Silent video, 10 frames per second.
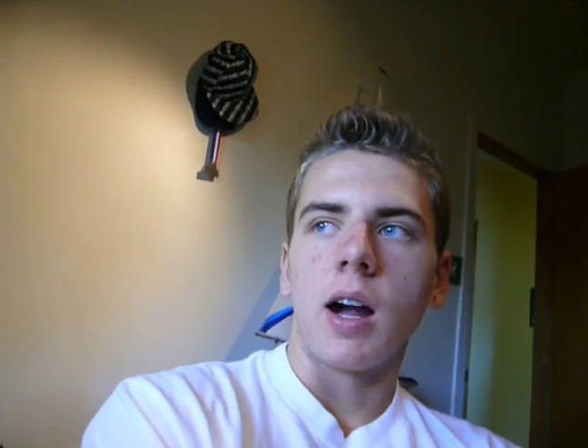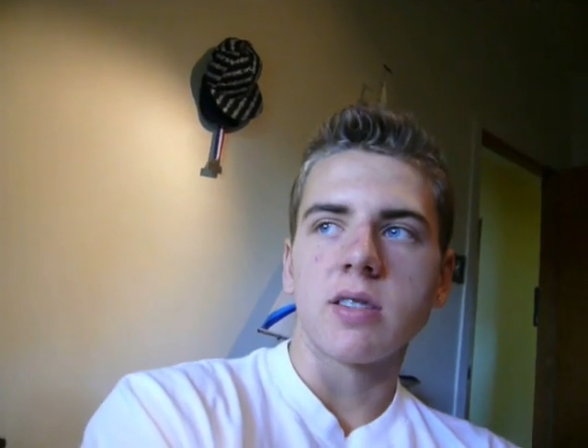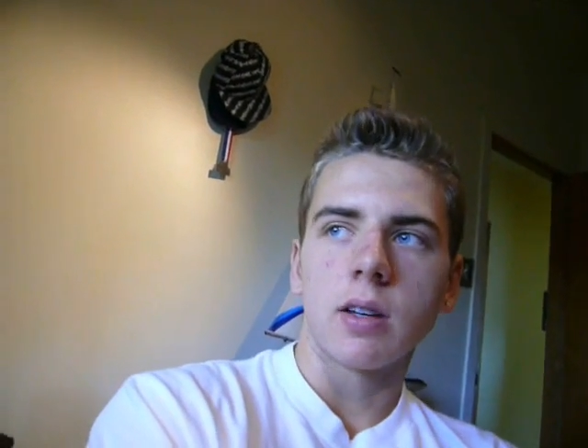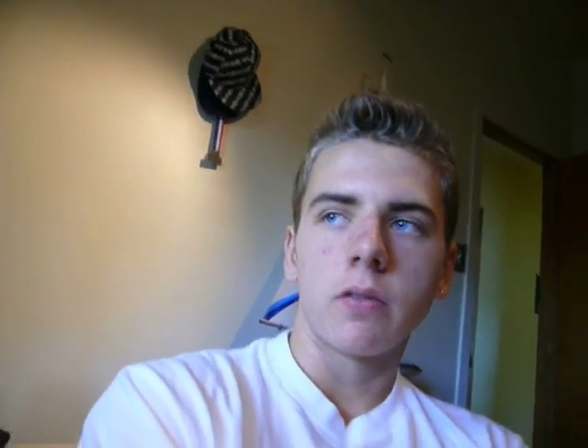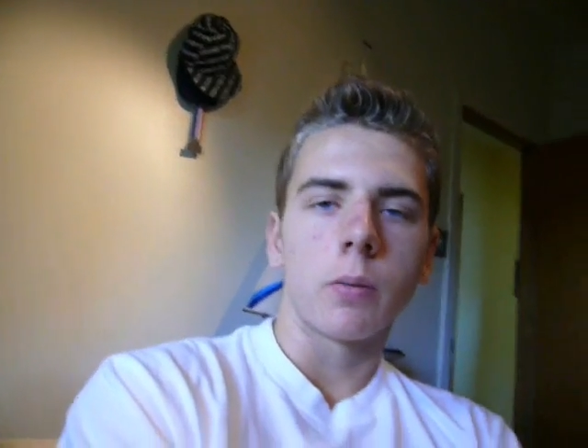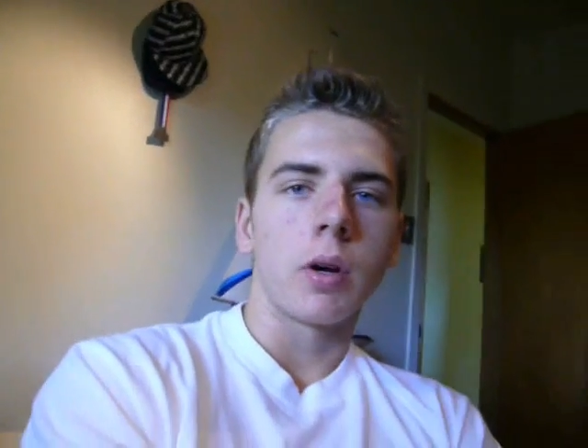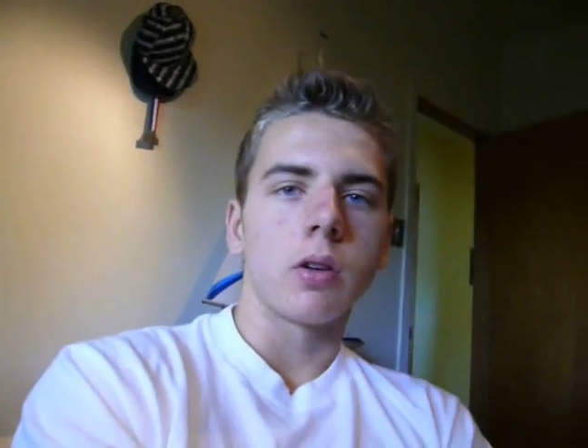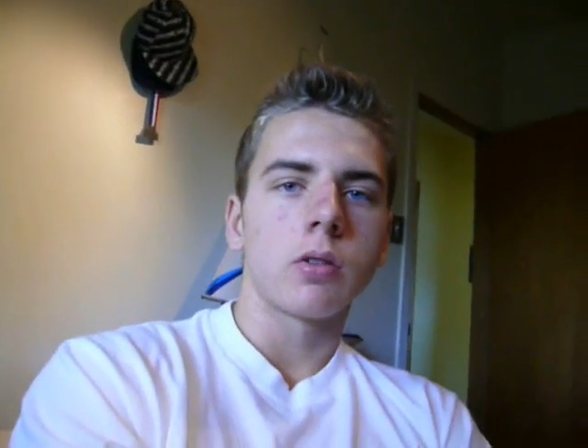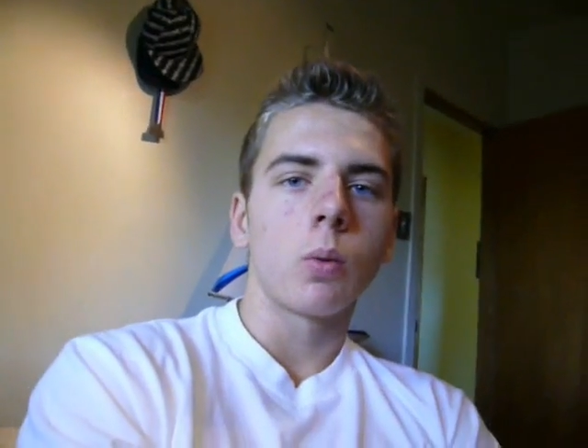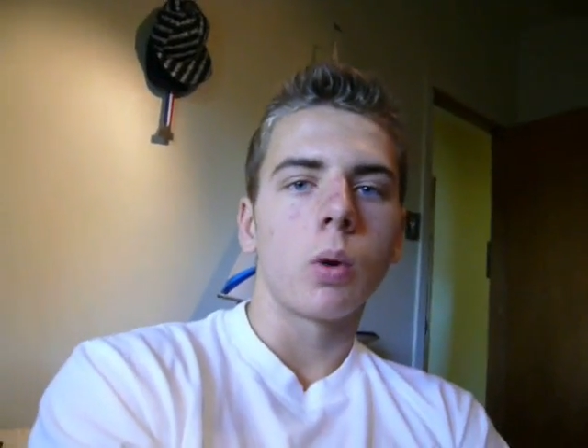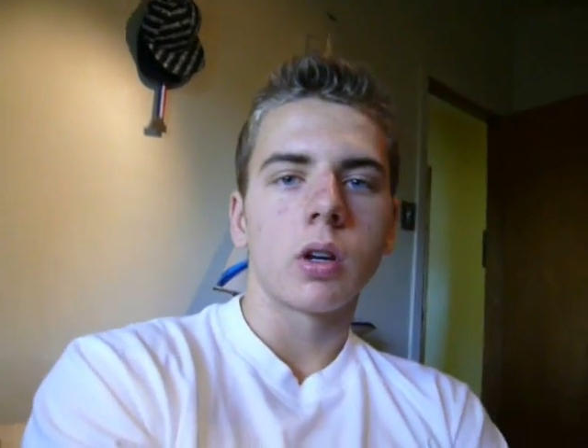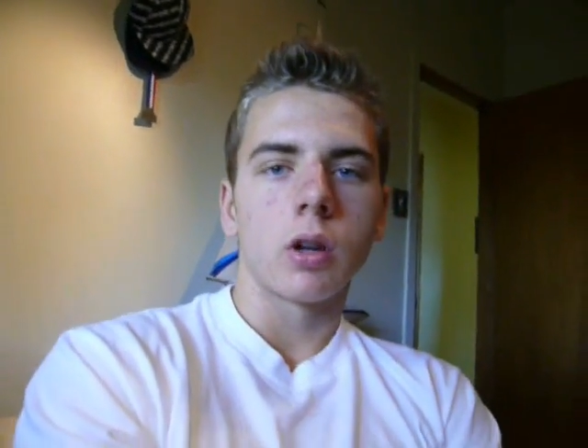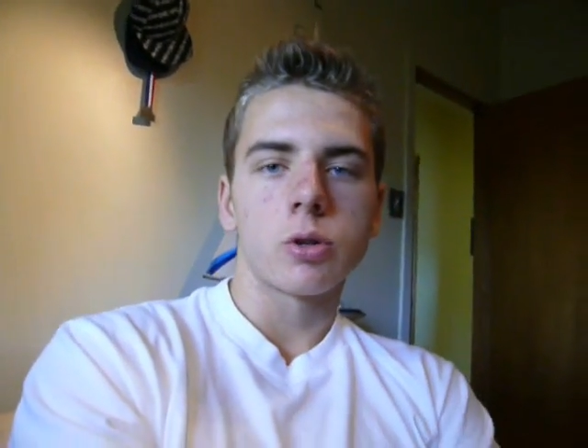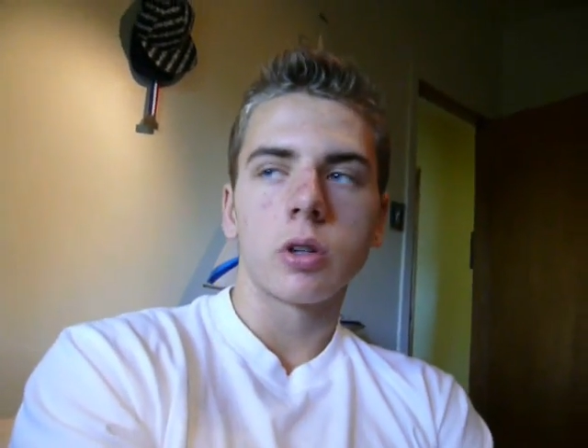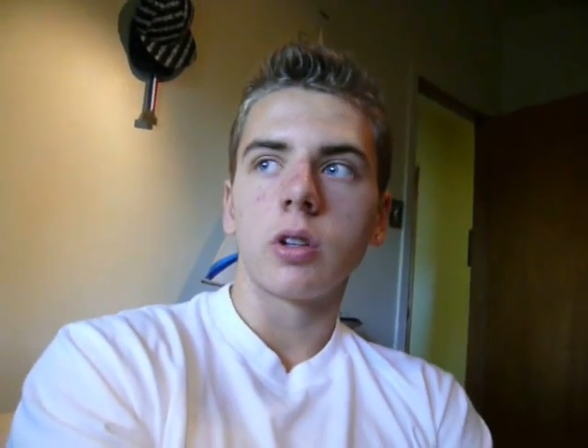I saved about
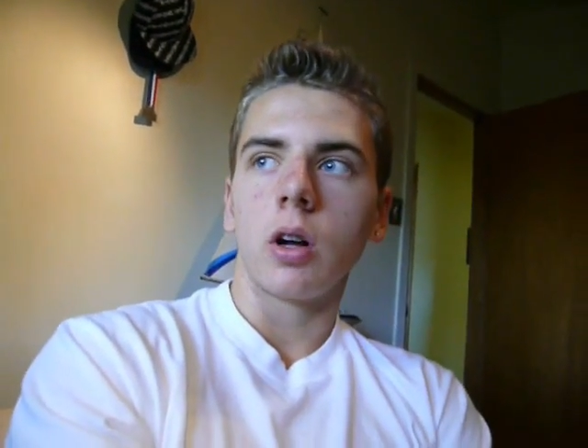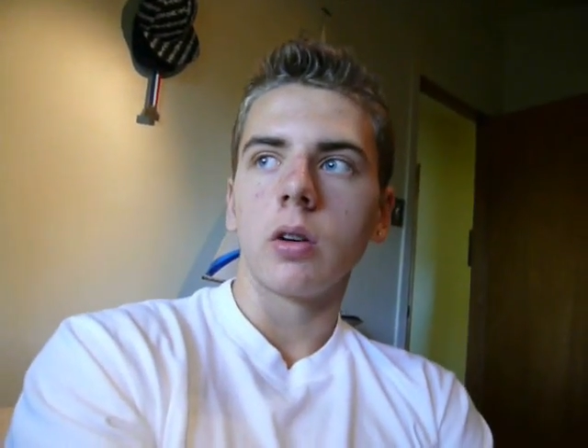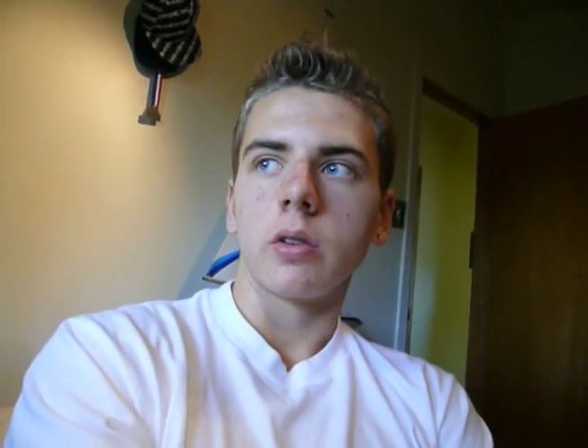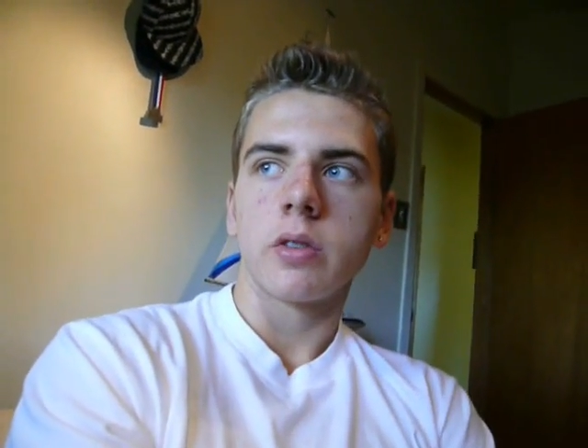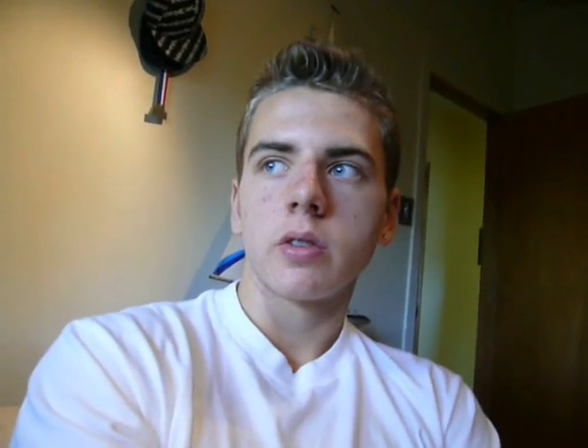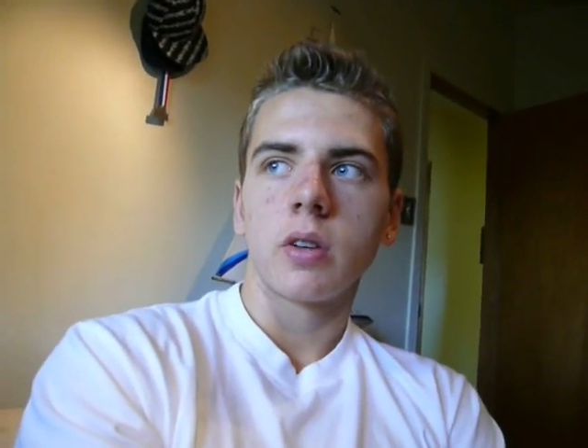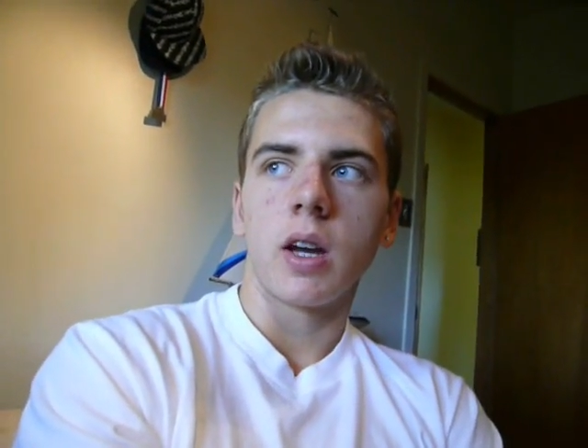$100